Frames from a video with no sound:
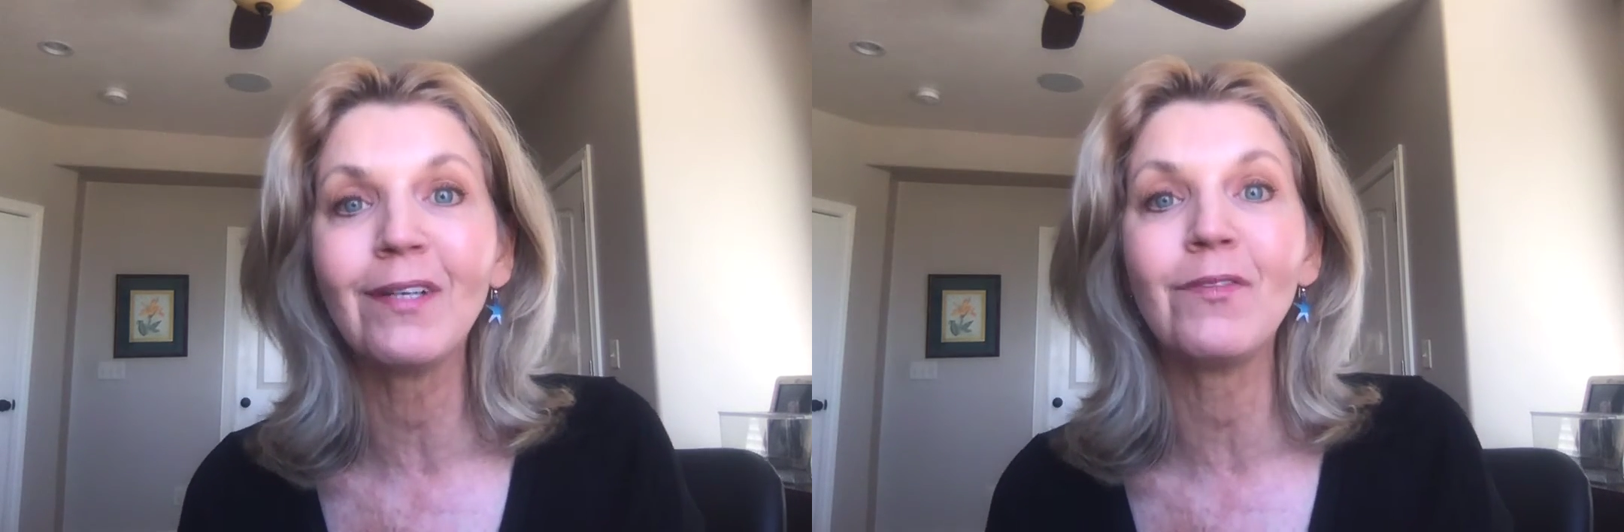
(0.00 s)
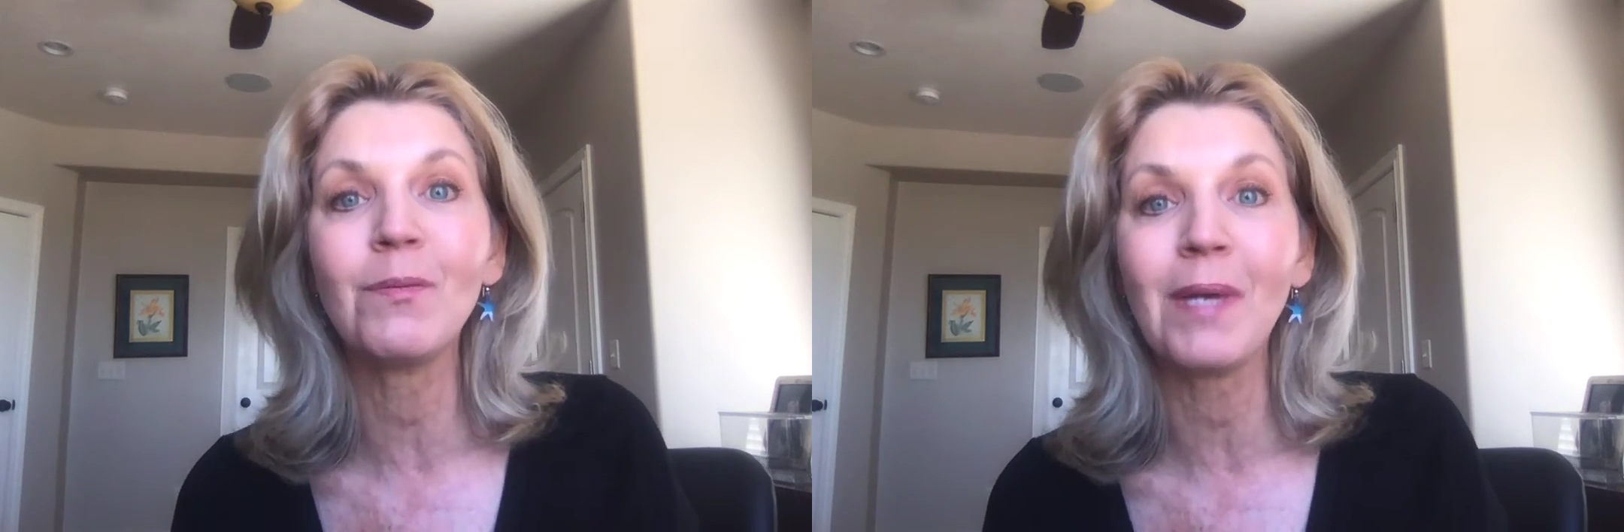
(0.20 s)

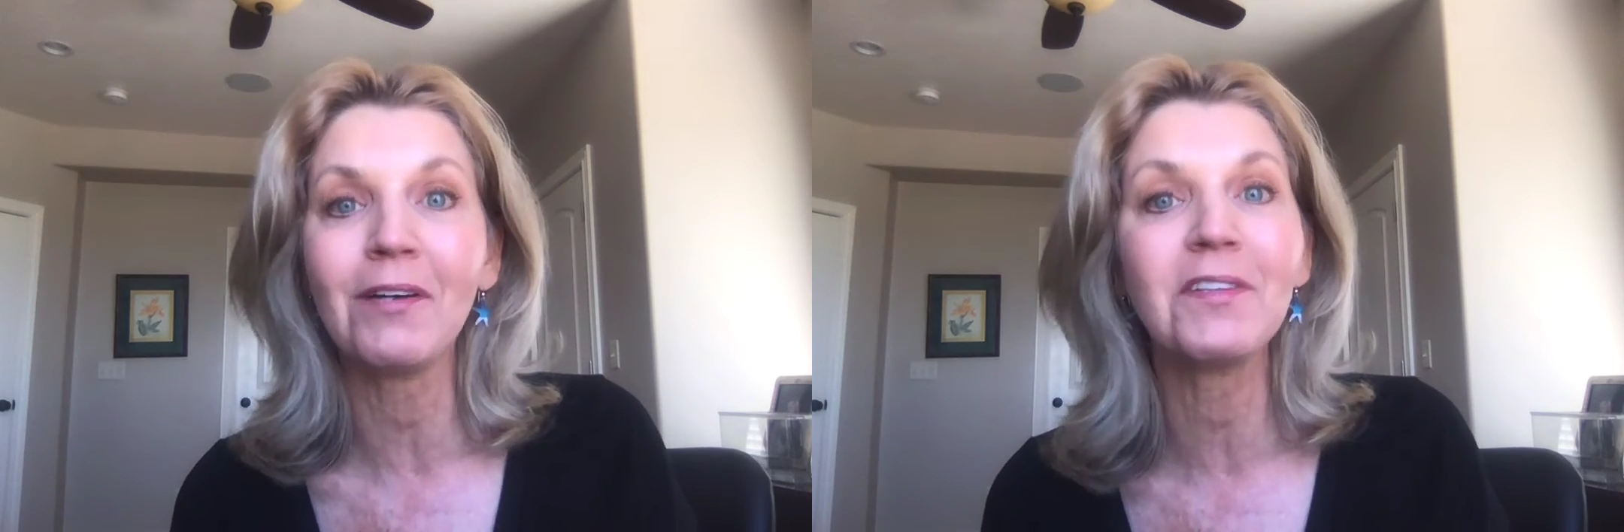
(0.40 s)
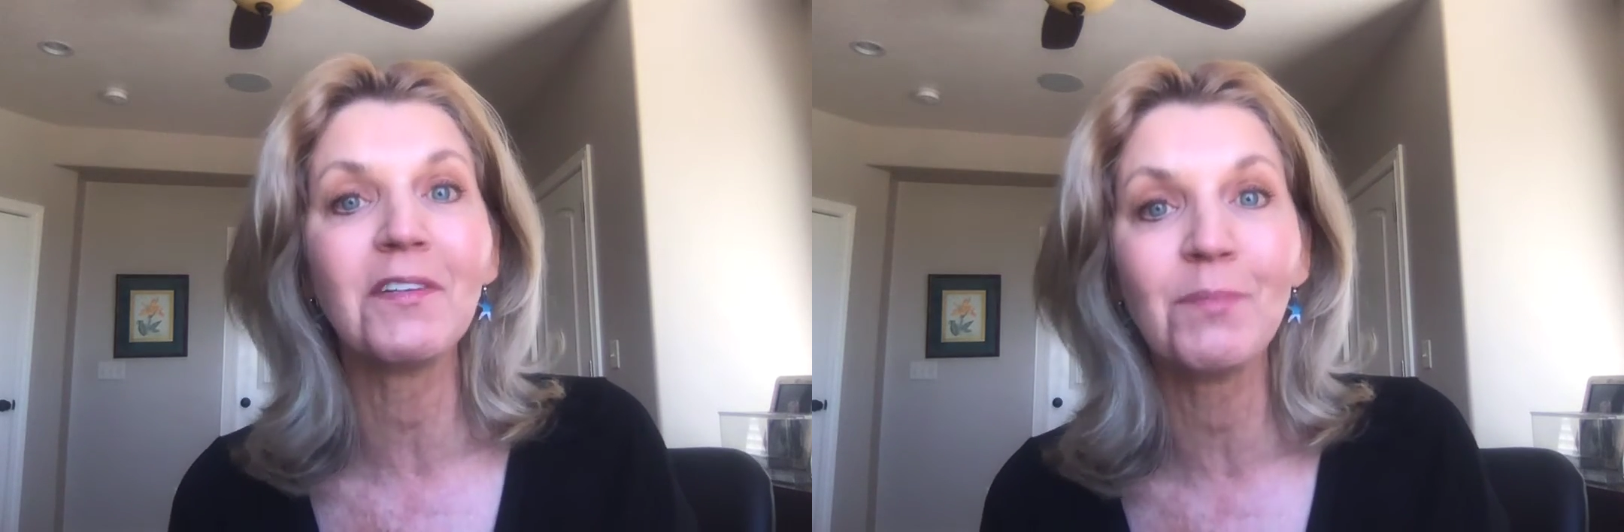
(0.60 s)
of the
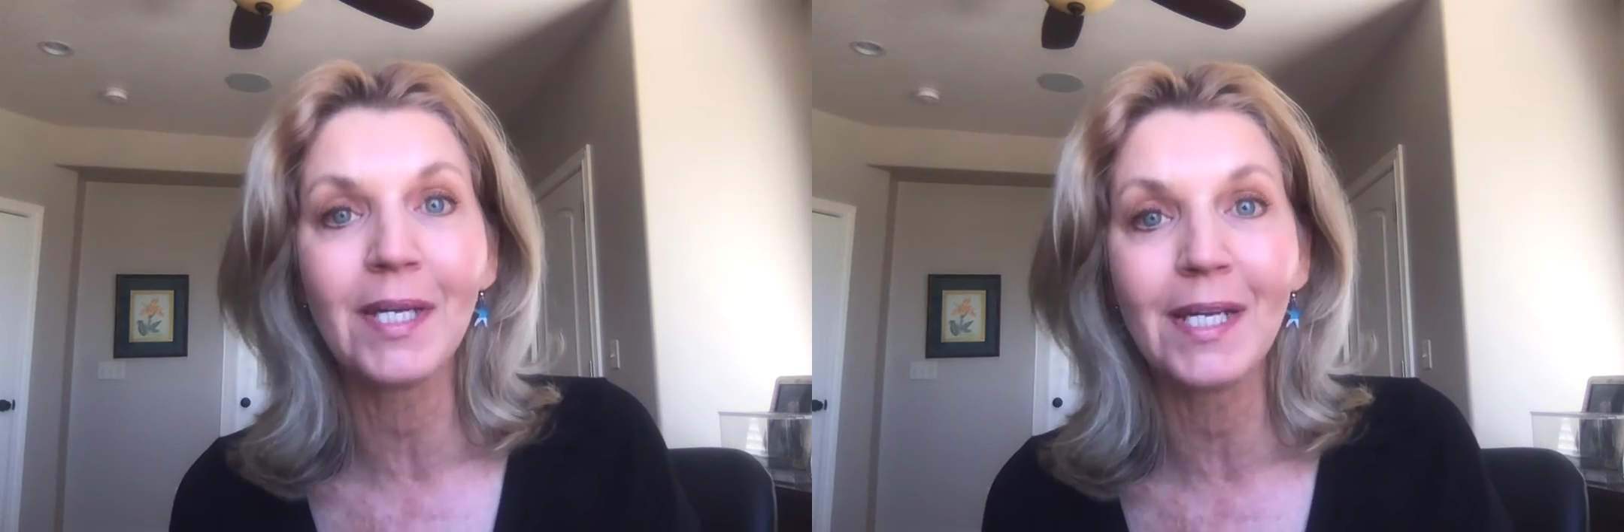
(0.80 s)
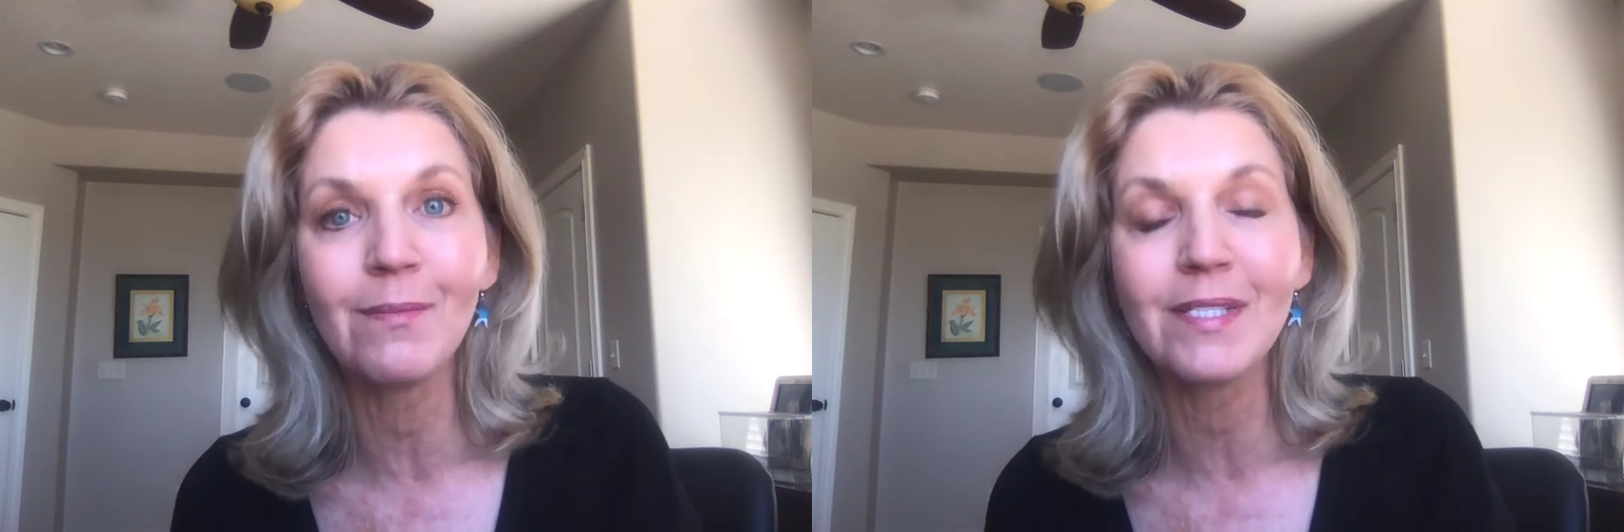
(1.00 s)
mouth of
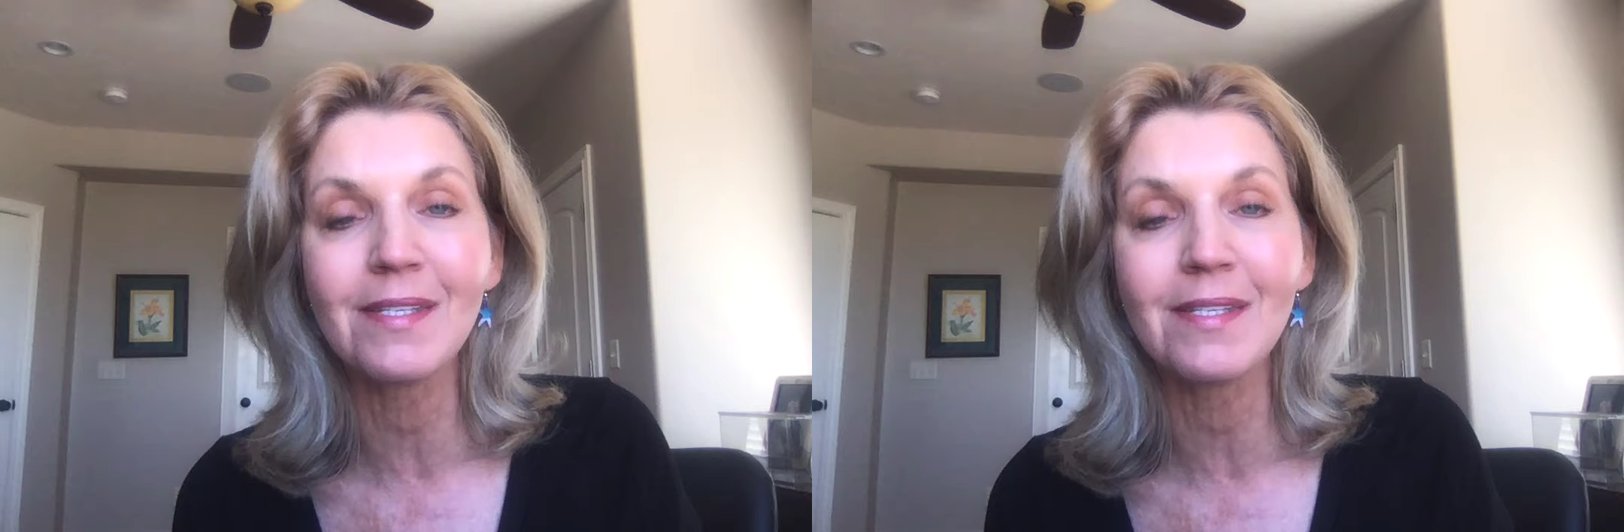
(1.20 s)
babes,